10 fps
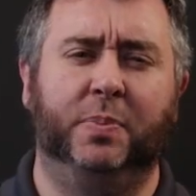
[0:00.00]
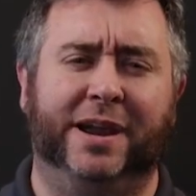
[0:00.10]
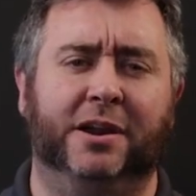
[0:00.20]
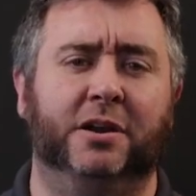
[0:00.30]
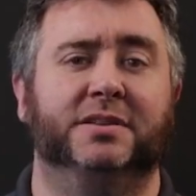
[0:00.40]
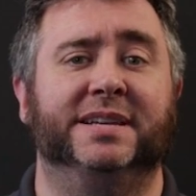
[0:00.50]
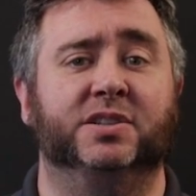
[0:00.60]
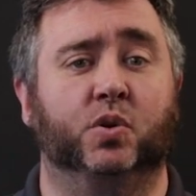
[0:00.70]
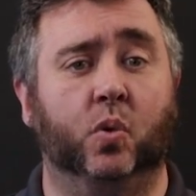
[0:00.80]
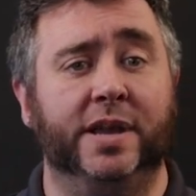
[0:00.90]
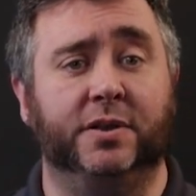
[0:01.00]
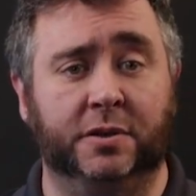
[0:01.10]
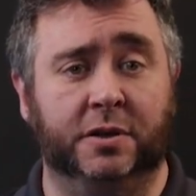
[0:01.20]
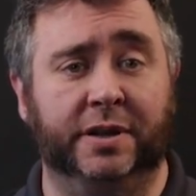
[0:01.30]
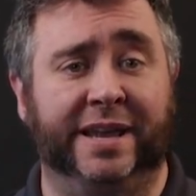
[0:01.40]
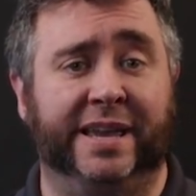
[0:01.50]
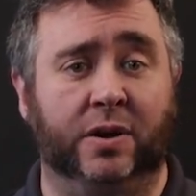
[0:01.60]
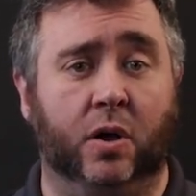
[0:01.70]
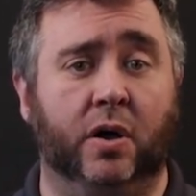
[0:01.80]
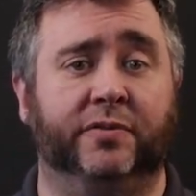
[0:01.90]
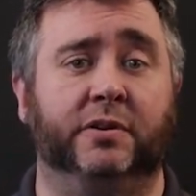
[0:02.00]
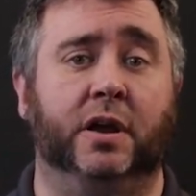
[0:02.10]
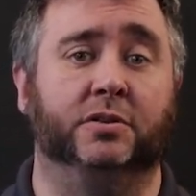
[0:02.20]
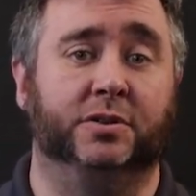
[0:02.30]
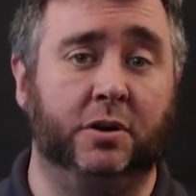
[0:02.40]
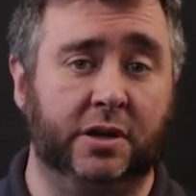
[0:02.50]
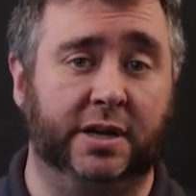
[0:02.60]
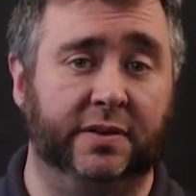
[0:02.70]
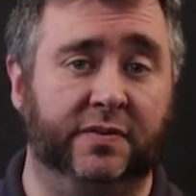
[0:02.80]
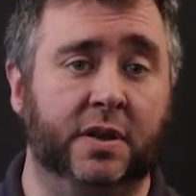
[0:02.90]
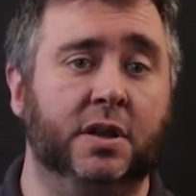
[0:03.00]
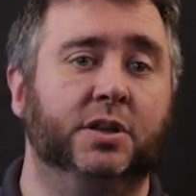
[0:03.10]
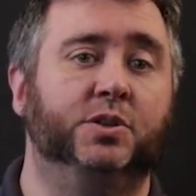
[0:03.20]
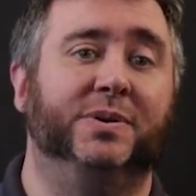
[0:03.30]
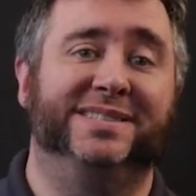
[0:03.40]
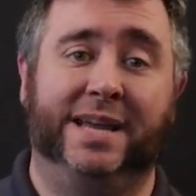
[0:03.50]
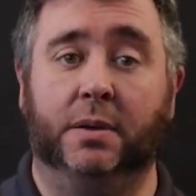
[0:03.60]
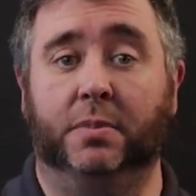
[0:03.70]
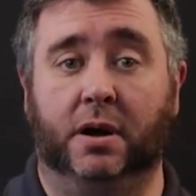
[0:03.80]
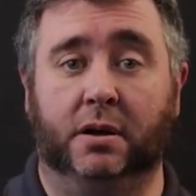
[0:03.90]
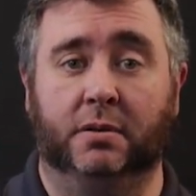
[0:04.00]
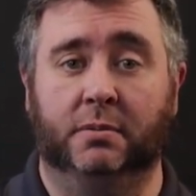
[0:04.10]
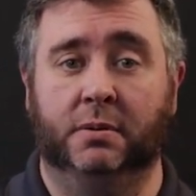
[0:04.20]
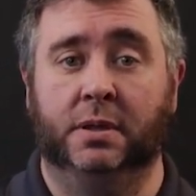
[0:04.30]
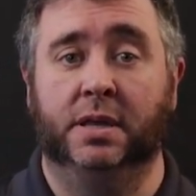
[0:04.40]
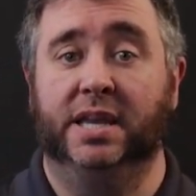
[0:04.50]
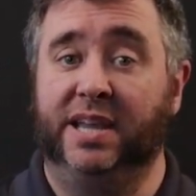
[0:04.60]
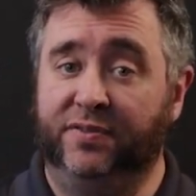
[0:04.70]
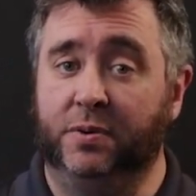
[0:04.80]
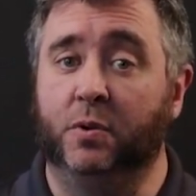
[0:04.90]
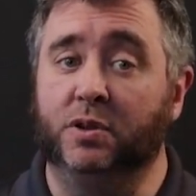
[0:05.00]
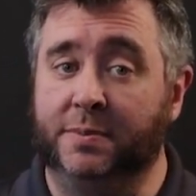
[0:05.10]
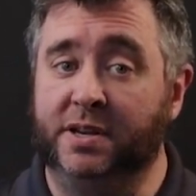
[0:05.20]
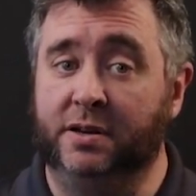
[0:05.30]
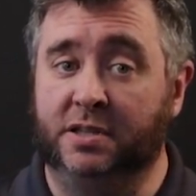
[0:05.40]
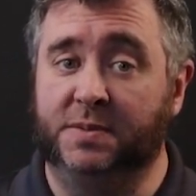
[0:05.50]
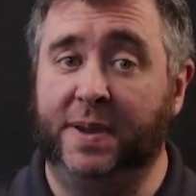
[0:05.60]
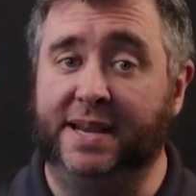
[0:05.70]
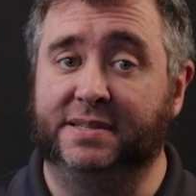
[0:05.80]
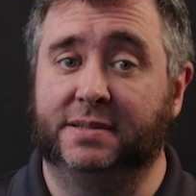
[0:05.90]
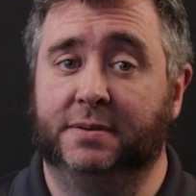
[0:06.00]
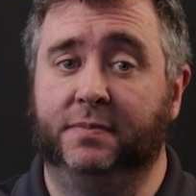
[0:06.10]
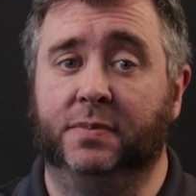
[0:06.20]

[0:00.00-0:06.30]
pair sounds quite good and can offer an alternative to a soundbar if you're more limited on space.